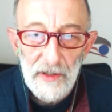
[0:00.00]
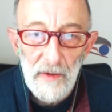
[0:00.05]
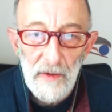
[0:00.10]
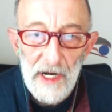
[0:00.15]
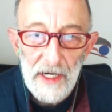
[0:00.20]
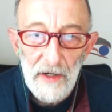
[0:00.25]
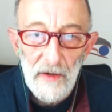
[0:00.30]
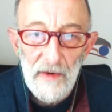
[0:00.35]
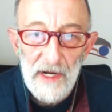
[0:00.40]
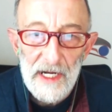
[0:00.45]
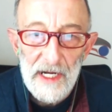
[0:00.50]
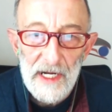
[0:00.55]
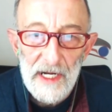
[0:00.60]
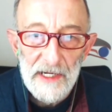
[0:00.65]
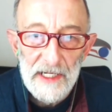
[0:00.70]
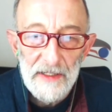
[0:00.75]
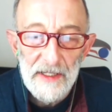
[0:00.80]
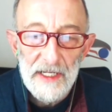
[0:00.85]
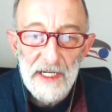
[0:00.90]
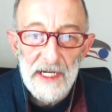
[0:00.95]
quite correct
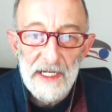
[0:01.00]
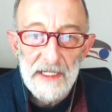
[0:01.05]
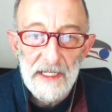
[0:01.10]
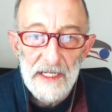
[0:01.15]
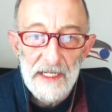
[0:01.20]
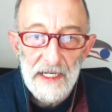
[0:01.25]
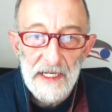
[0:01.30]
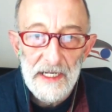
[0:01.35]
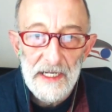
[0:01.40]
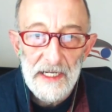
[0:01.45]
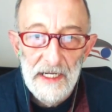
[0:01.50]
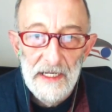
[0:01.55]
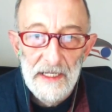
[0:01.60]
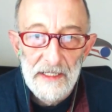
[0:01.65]
about that. The